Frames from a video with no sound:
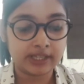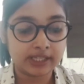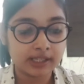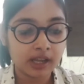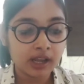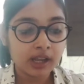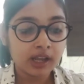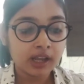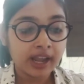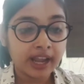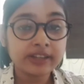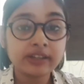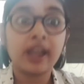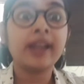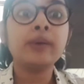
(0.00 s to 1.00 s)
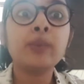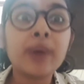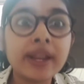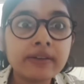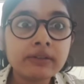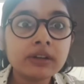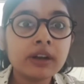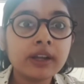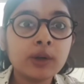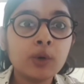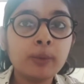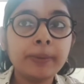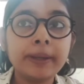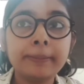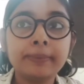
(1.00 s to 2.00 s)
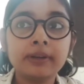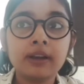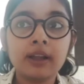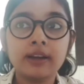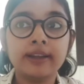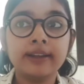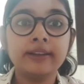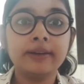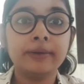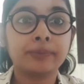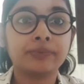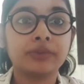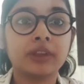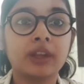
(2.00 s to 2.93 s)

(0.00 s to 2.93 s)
Anyways. And wherever I go, people are like,